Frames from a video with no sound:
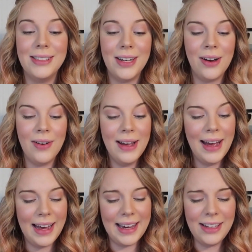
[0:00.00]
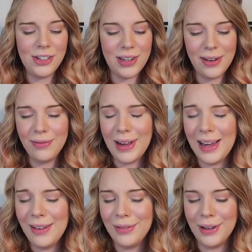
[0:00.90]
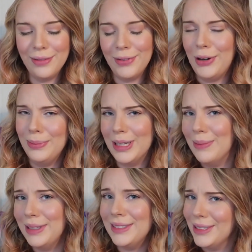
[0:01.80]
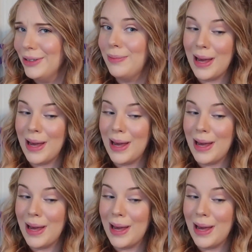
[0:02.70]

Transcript: So I guess gen five confirmed coming soon.